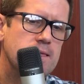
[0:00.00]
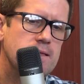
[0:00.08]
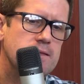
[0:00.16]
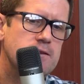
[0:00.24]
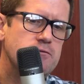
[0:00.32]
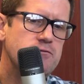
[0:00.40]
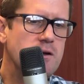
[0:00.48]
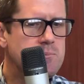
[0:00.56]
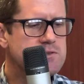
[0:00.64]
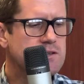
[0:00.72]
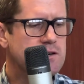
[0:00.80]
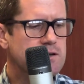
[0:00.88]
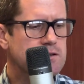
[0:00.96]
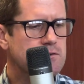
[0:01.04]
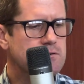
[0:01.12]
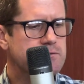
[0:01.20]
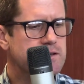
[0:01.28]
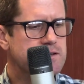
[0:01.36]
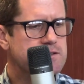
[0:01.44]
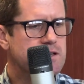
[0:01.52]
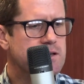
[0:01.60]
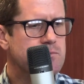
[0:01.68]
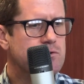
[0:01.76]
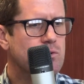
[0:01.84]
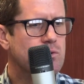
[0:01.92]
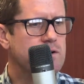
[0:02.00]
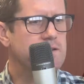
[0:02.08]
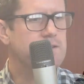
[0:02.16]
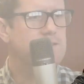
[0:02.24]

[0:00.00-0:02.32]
the flip side of that same coin